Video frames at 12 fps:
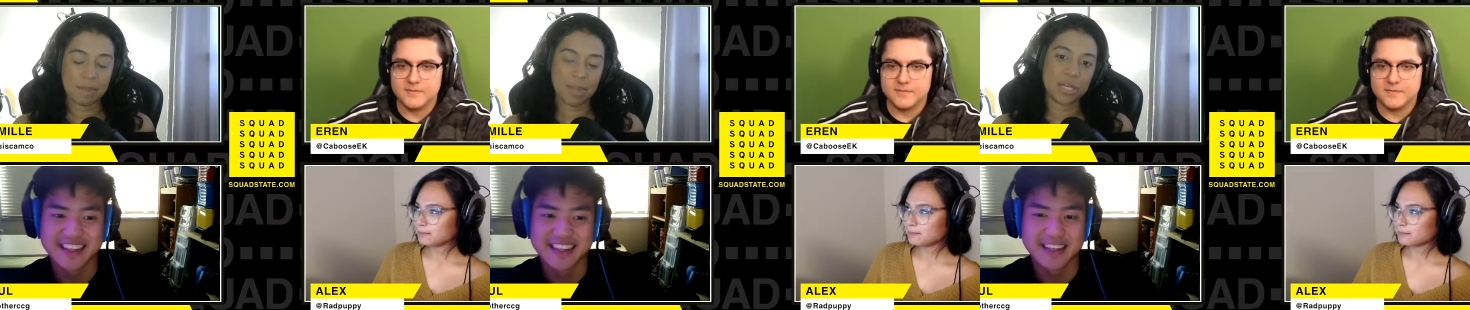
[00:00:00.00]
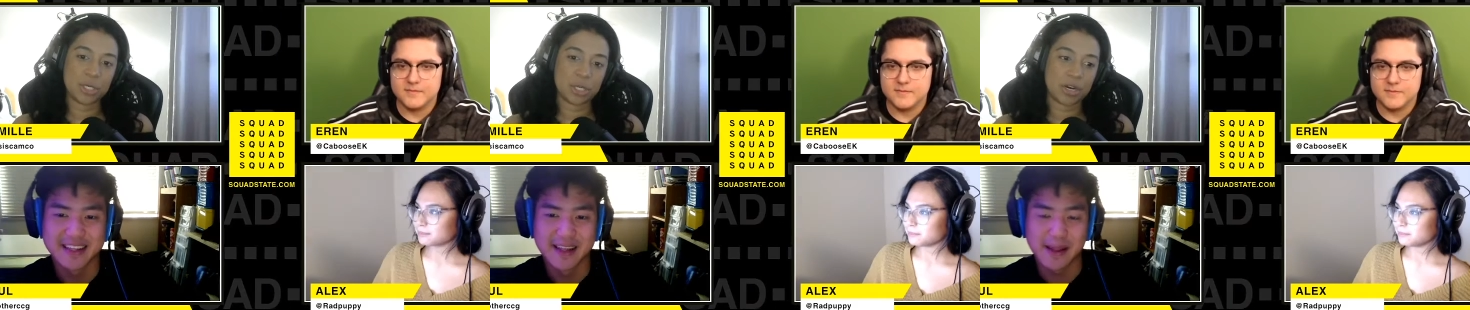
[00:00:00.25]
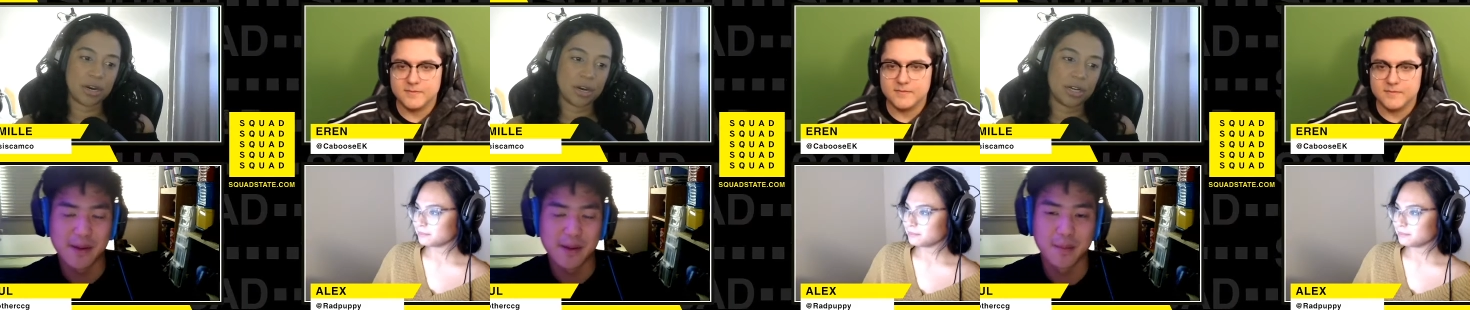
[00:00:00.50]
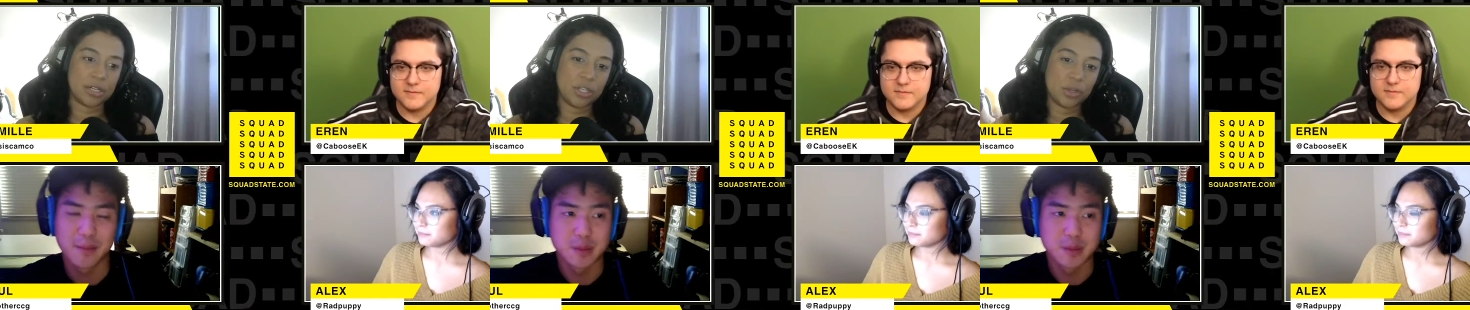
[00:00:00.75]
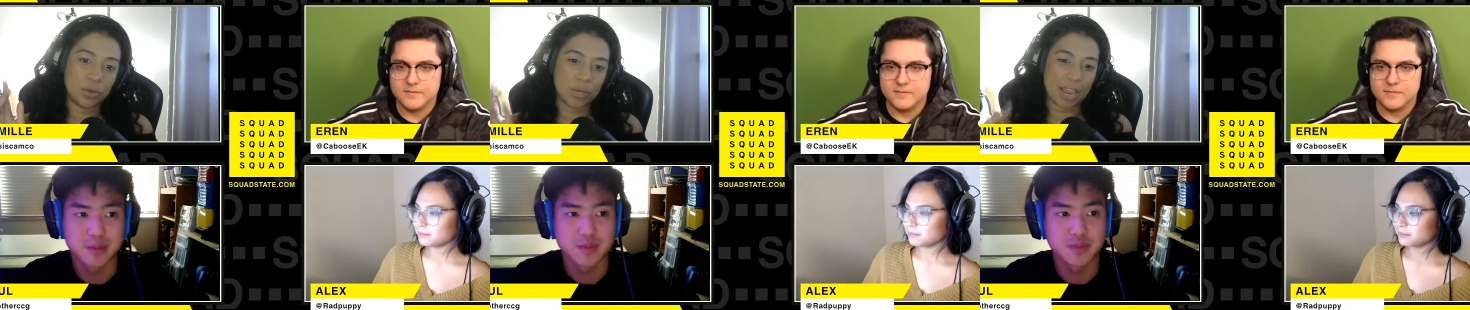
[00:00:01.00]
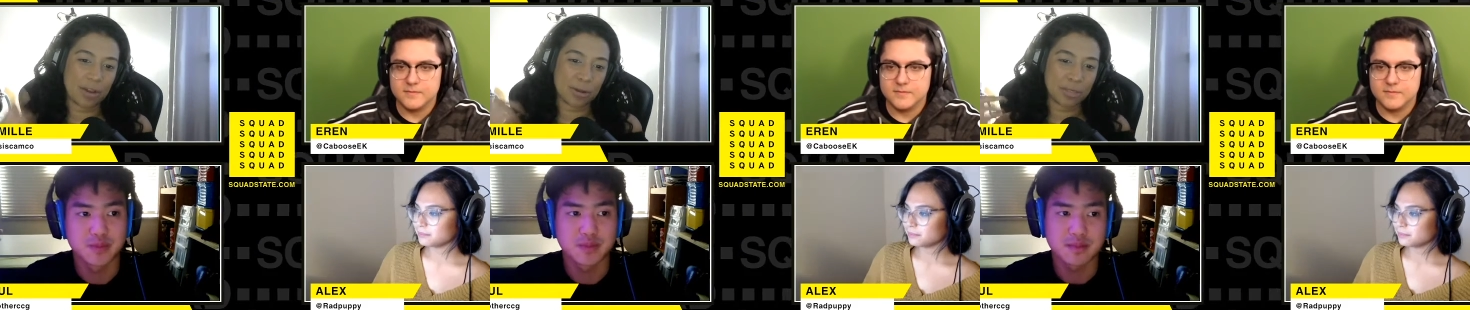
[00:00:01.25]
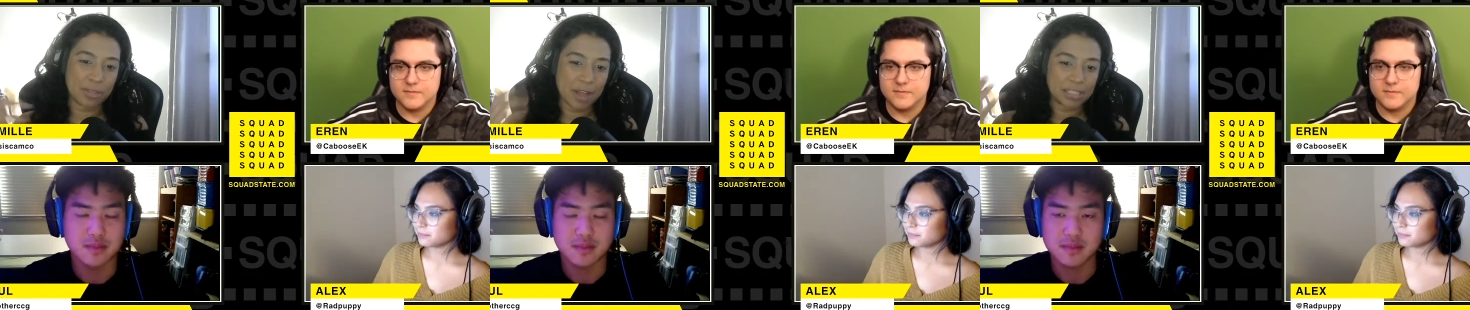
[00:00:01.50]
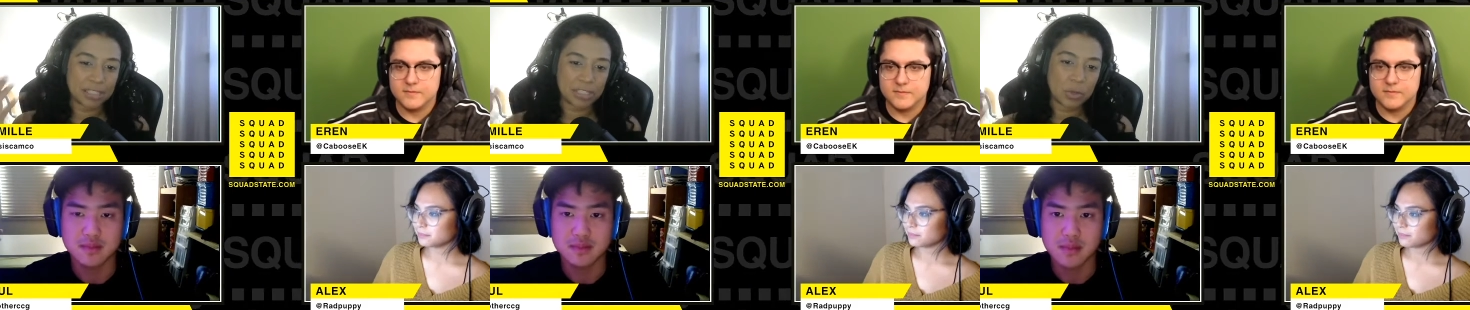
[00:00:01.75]
Speaker 1: make sure to get your
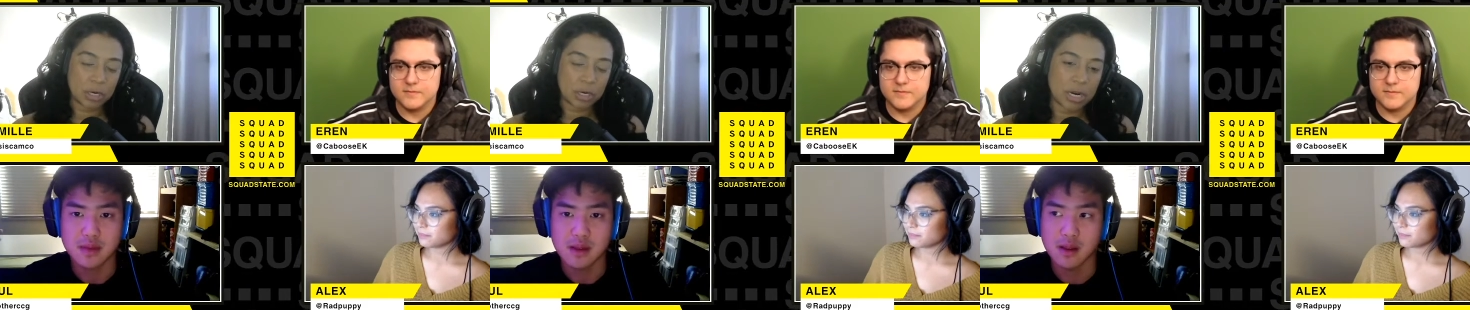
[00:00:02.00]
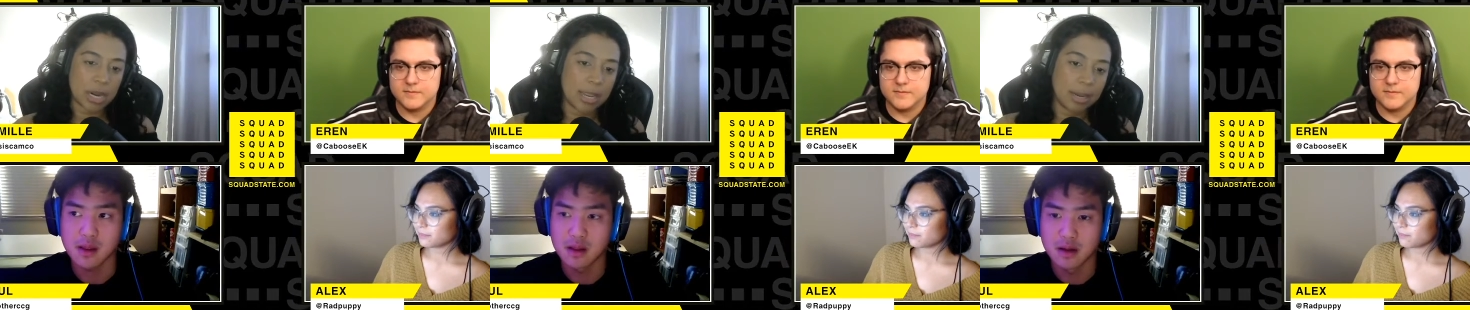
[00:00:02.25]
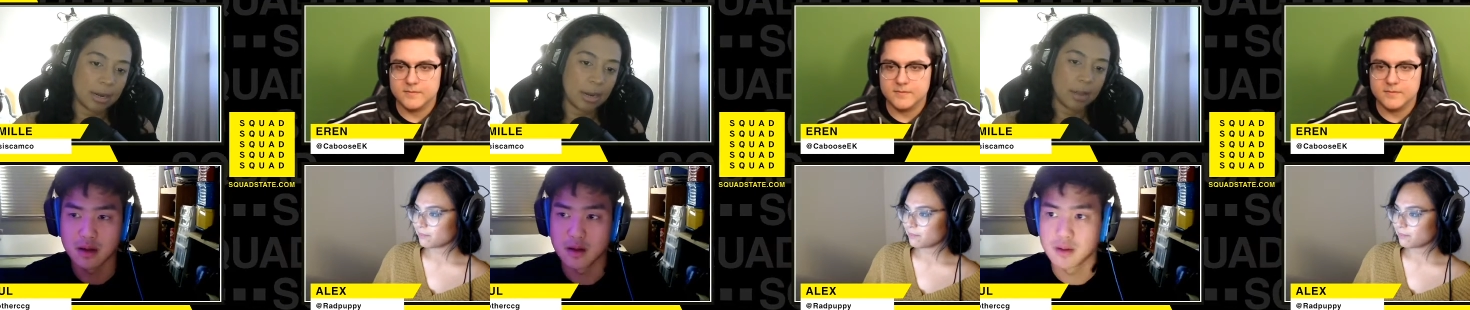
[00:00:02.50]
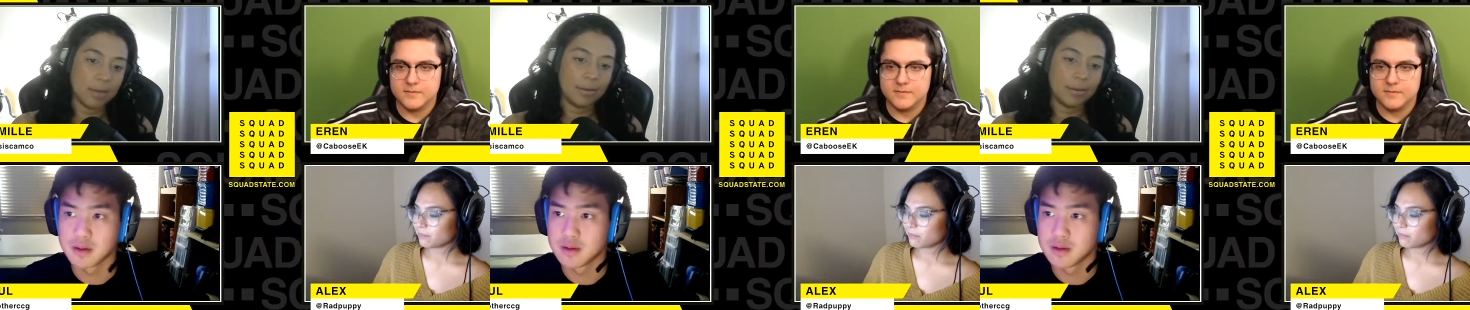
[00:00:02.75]
thoughts in order and